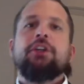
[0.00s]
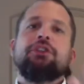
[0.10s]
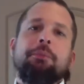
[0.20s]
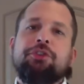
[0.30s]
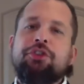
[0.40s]

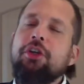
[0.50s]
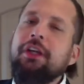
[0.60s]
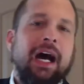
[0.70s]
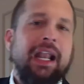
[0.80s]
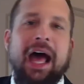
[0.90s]
Number two, you
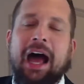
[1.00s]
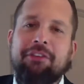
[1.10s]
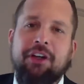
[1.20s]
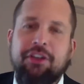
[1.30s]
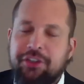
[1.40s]
got to have
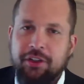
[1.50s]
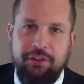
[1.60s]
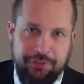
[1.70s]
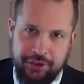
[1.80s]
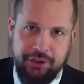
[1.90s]
a clear
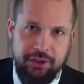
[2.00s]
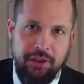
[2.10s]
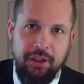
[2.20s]
vision.